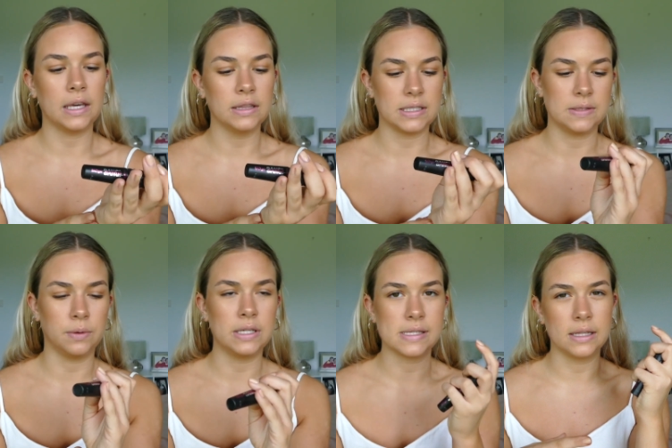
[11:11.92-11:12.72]
this
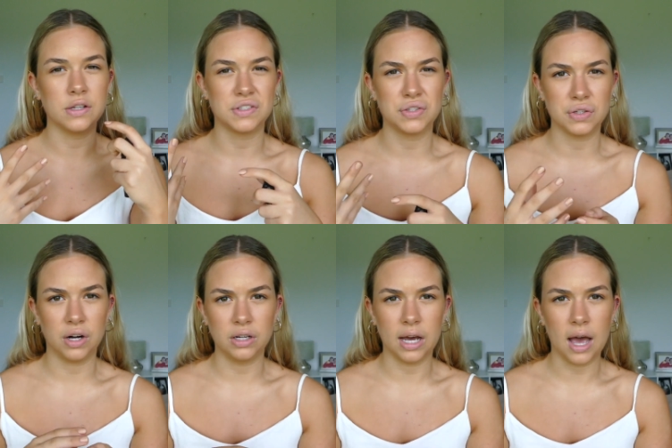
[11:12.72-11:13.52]
one's a lot
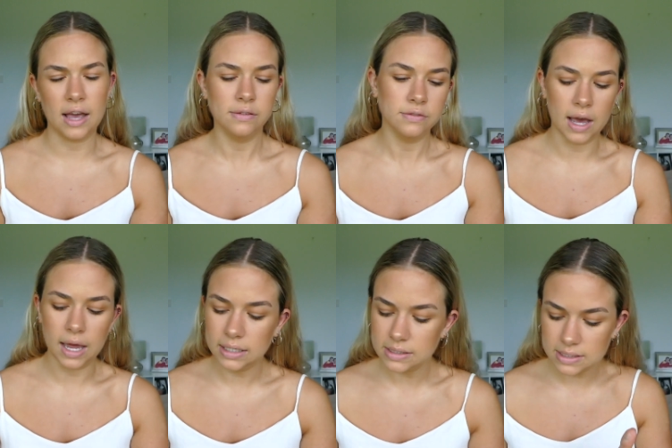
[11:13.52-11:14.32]
stronger, I
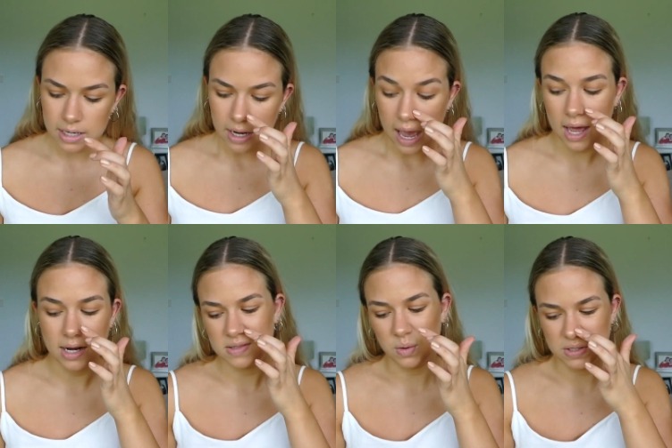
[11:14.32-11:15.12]
find, and
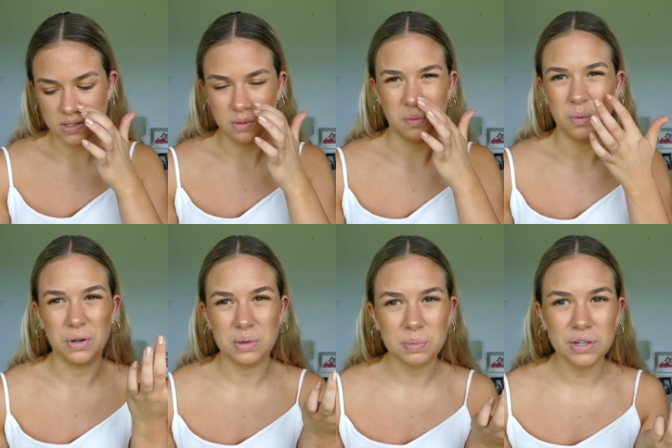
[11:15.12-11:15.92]
it's also
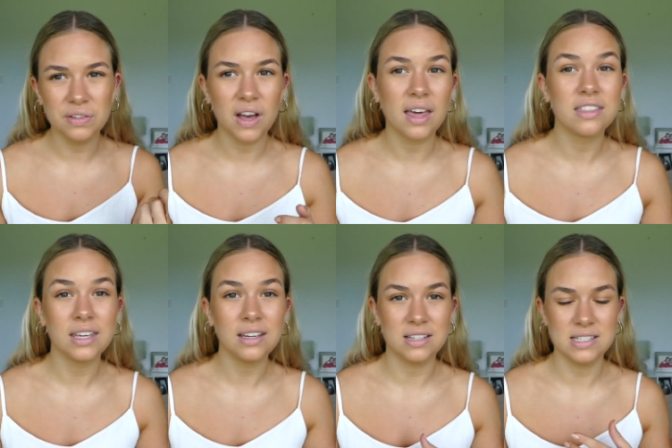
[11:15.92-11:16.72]
waterproof, I
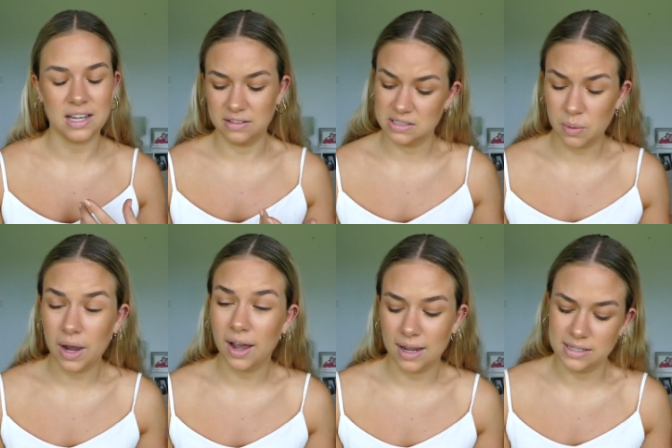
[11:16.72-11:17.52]
think, because it's
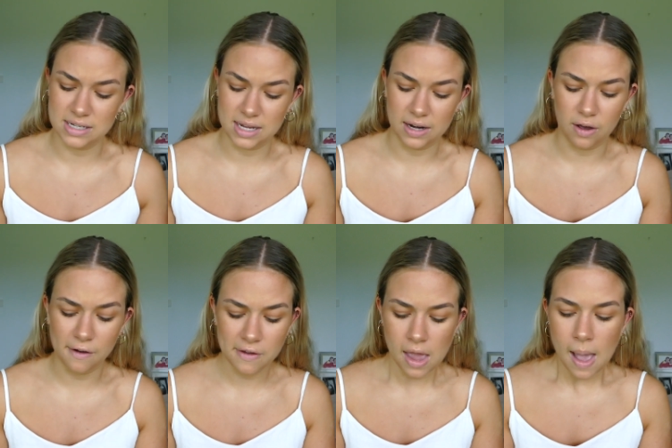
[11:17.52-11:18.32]
quite hard to get
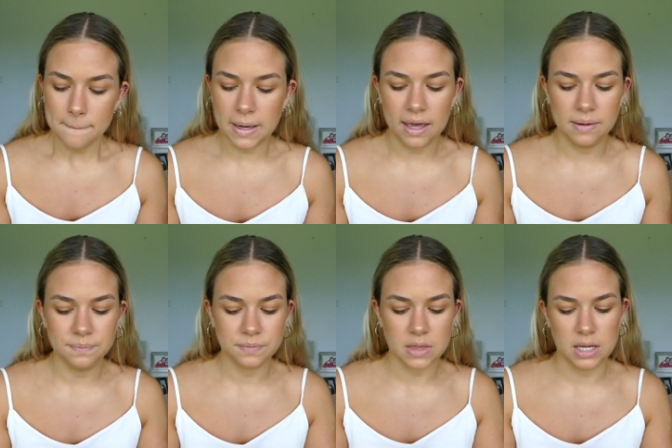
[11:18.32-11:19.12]
off. But
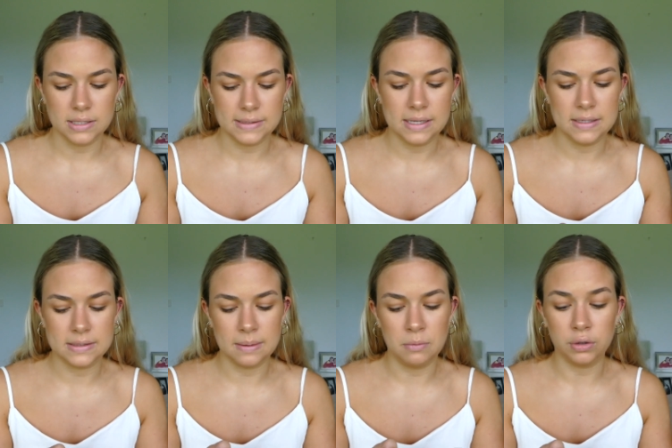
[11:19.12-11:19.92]

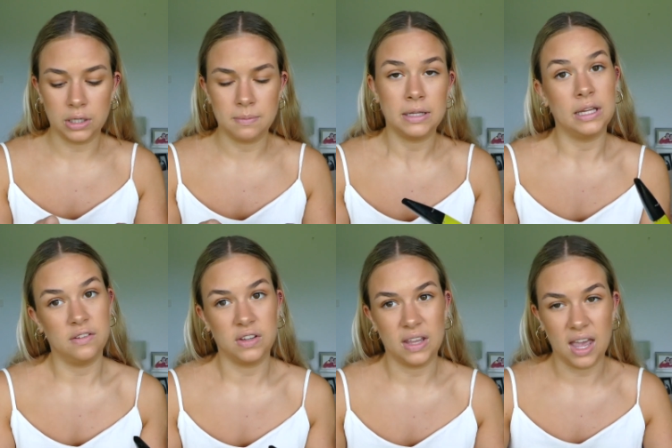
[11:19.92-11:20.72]
since I'm not going to be
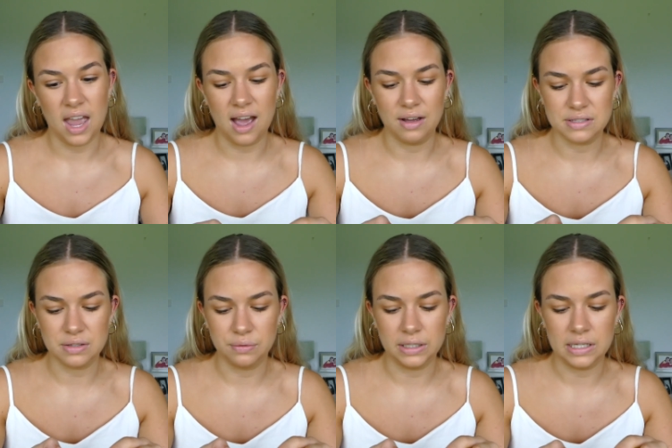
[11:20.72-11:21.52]
leaving the house
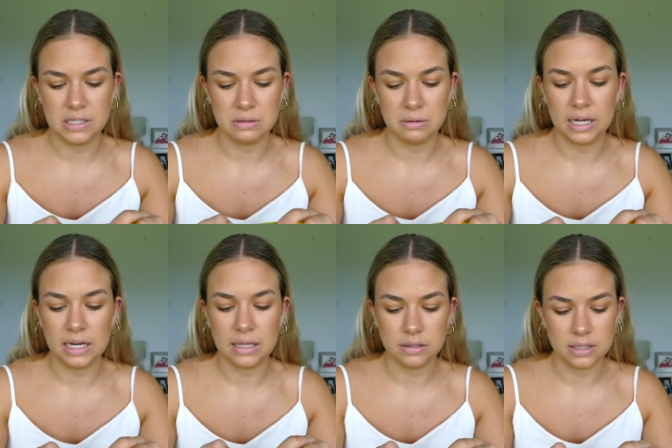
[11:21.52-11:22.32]
or really doing
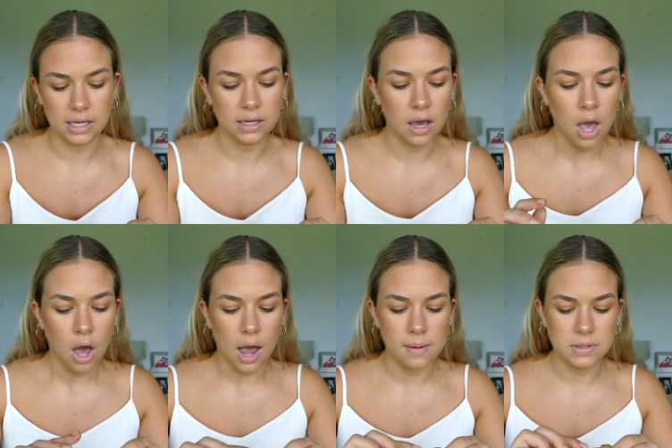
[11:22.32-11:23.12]
anything,
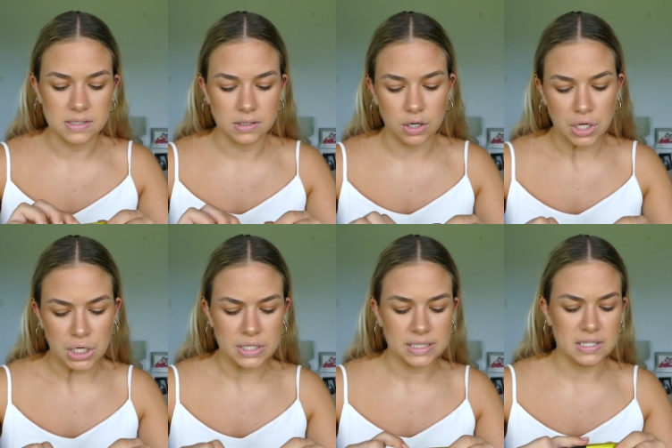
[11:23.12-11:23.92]
I'm just going to
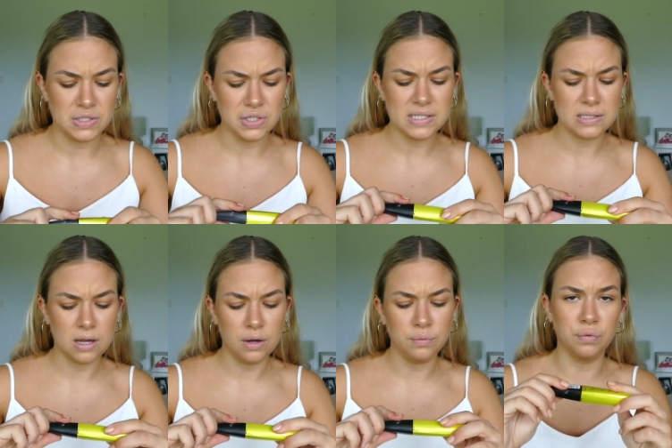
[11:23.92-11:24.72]
use, it's just
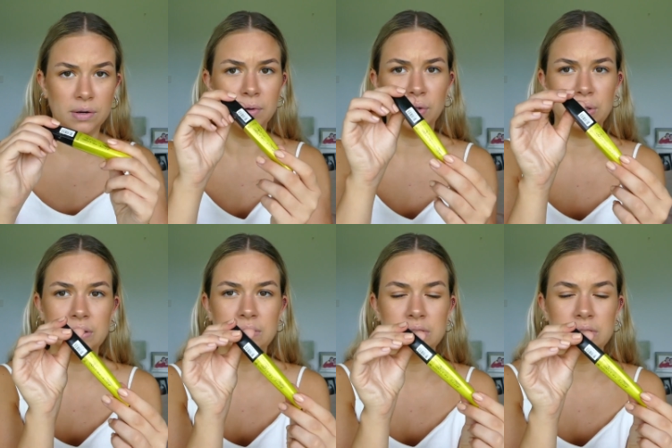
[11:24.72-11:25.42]
a Rimmel